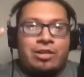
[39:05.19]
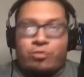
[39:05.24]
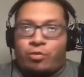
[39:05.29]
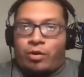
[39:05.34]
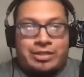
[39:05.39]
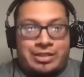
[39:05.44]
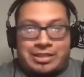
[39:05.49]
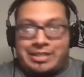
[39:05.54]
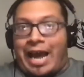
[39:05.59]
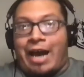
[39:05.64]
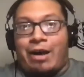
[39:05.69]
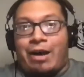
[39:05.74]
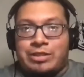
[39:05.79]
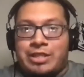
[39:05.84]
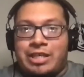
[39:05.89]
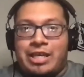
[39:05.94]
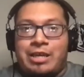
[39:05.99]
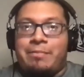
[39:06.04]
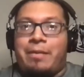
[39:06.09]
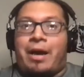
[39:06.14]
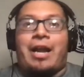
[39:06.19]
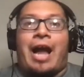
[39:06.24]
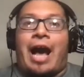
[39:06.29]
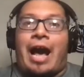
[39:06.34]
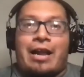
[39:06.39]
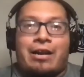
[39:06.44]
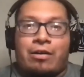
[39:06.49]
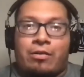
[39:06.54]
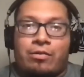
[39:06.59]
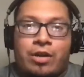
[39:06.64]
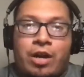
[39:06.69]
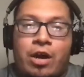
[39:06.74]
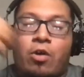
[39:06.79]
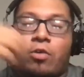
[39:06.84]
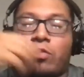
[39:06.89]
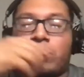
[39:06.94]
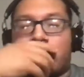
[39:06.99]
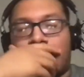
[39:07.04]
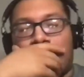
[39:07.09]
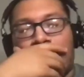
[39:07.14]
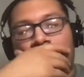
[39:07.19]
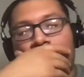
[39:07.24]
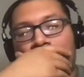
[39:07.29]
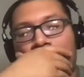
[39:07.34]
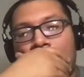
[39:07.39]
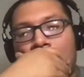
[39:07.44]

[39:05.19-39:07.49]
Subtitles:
run scout team? I don't know. So